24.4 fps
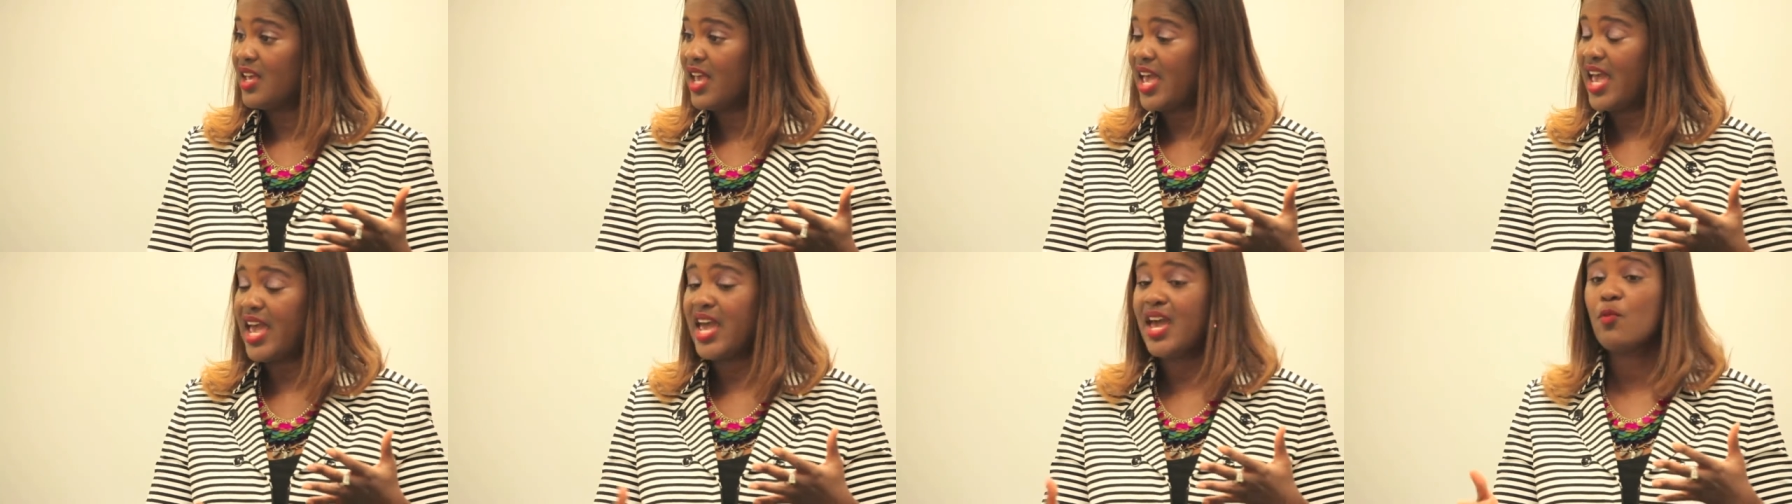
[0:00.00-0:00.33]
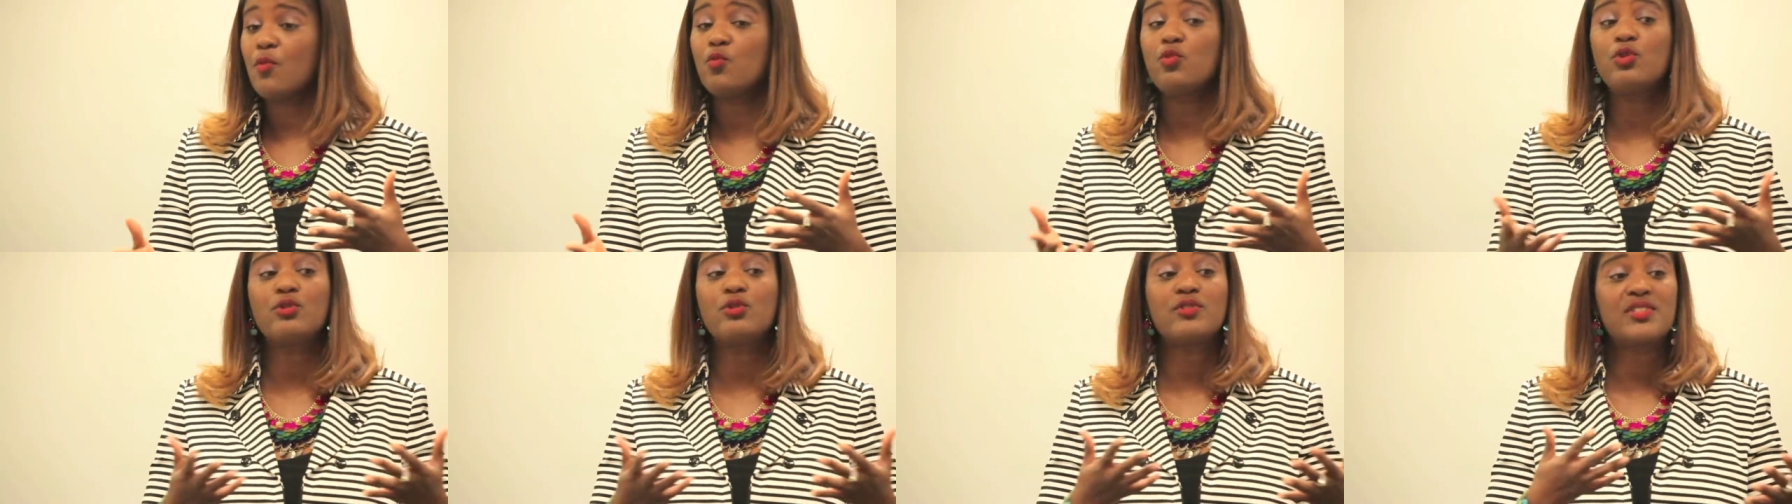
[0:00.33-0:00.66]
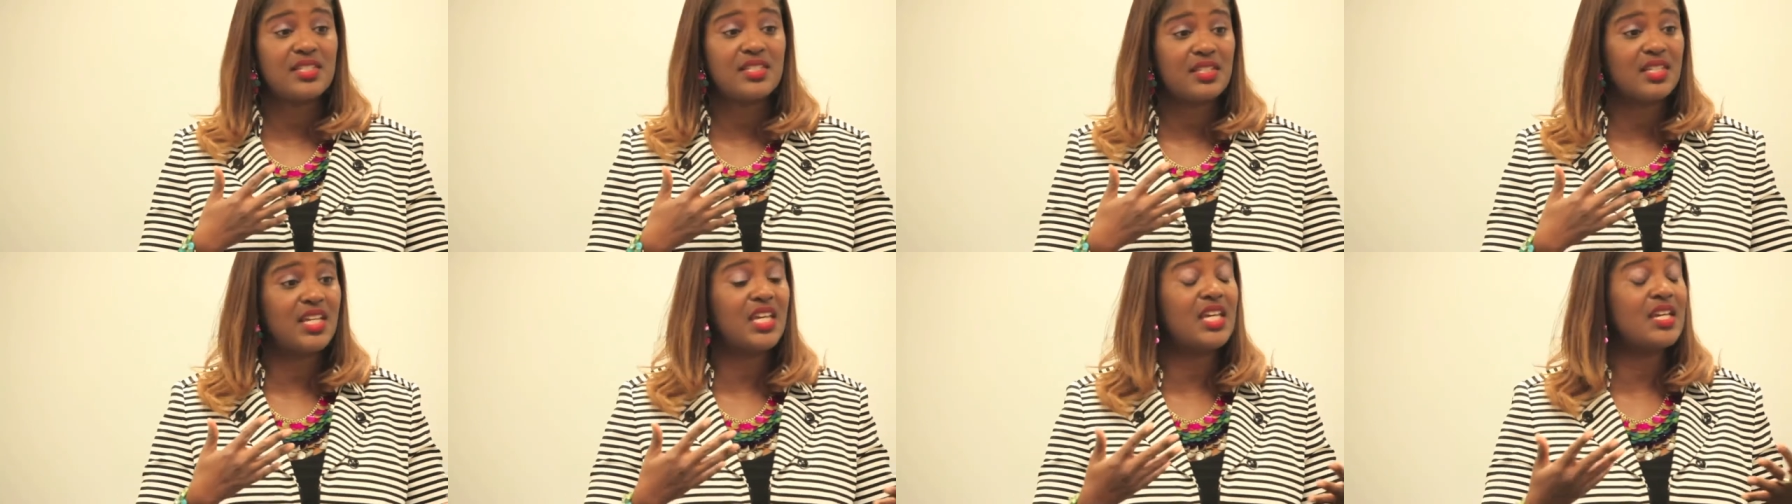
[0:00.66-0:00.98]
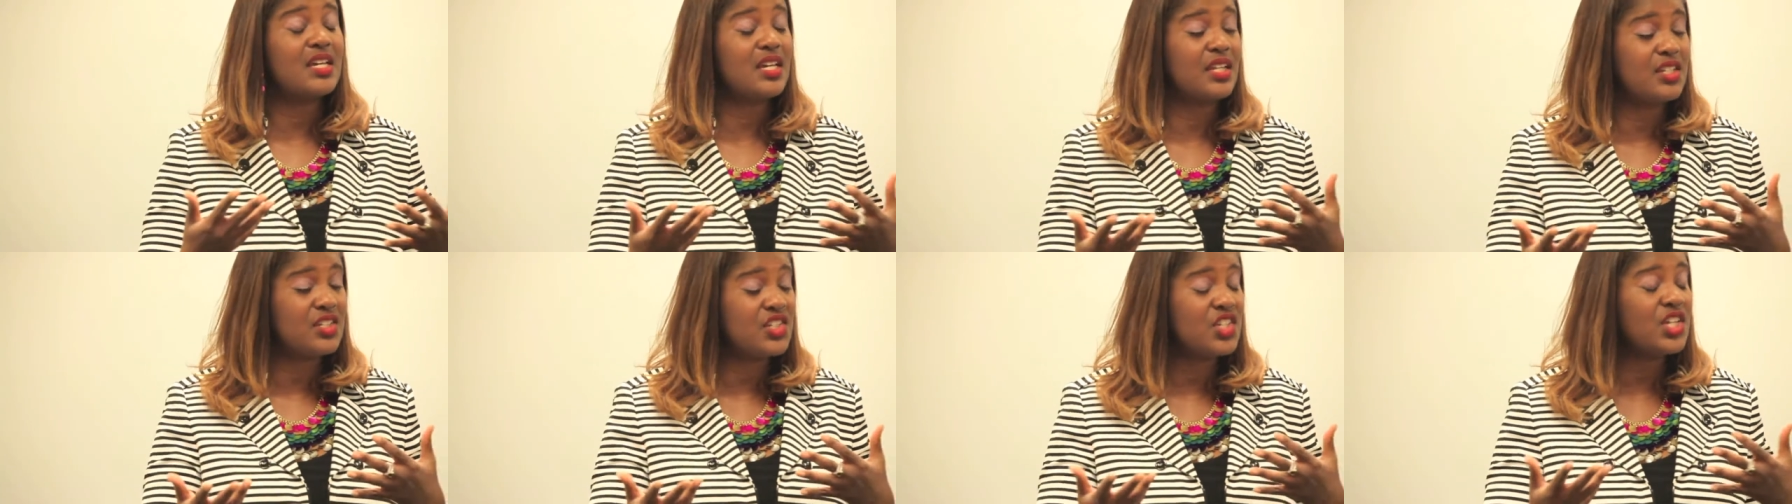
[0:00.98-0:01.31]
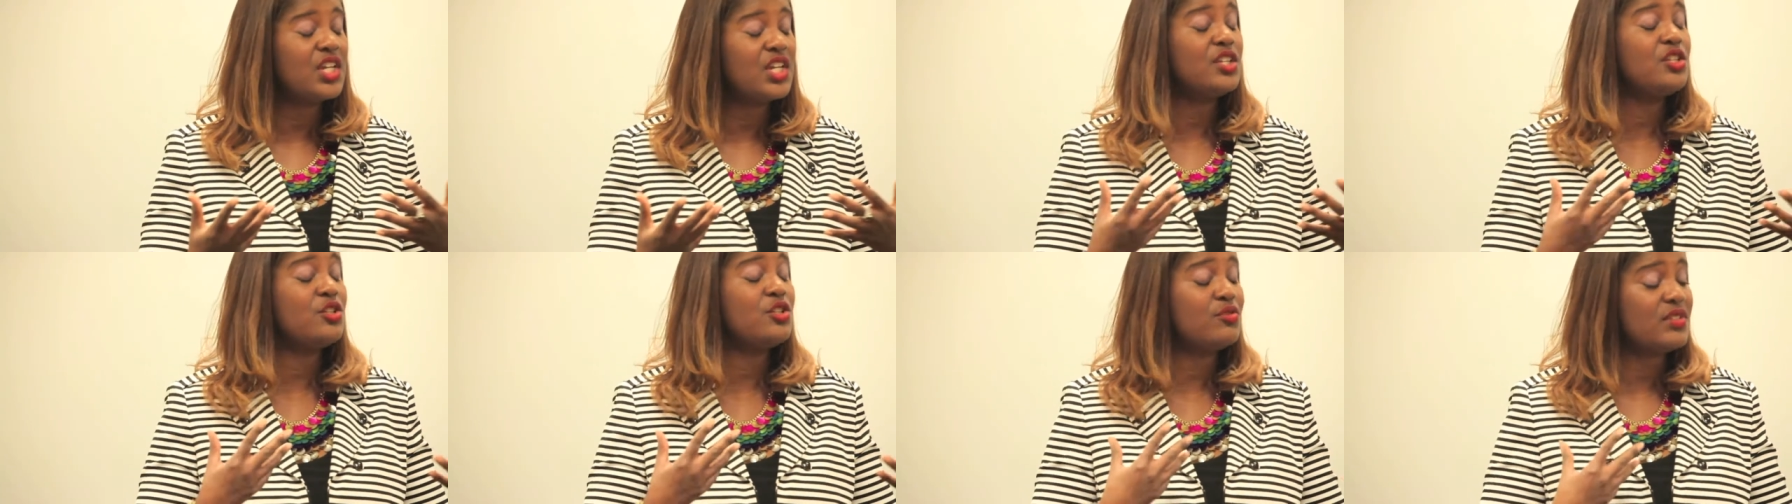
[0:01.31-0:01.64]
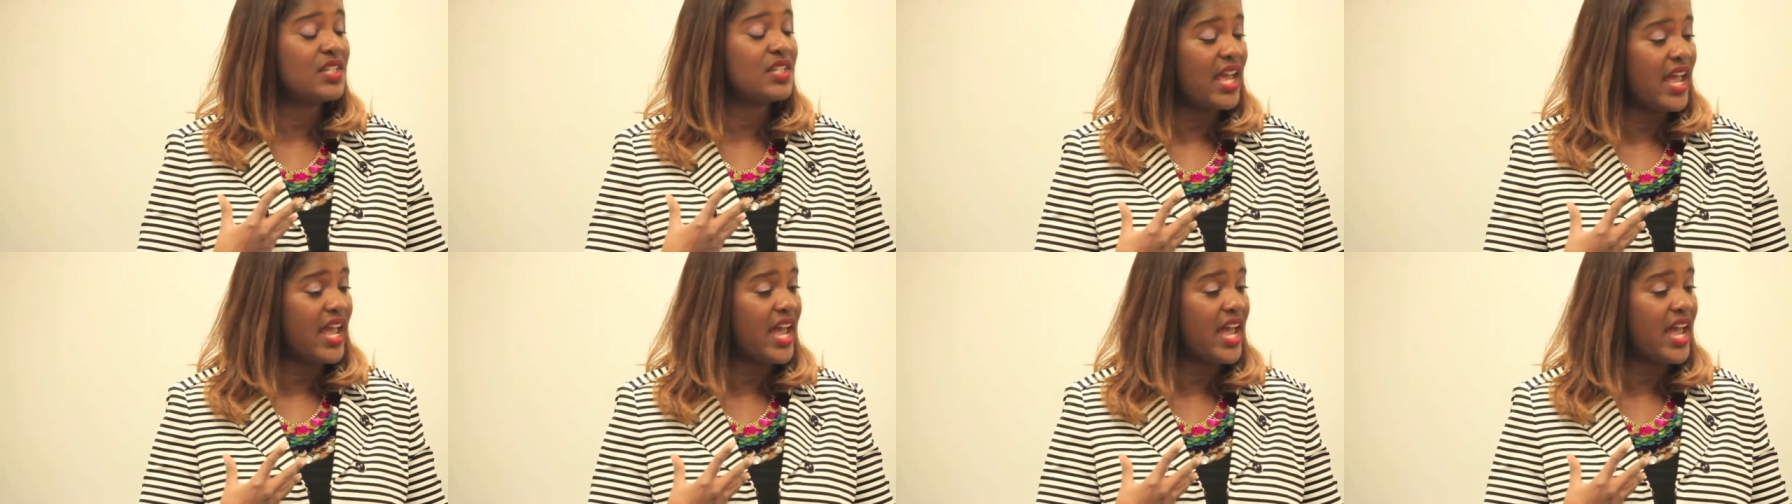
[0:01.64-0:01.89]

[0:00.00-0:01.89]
and we'll continue to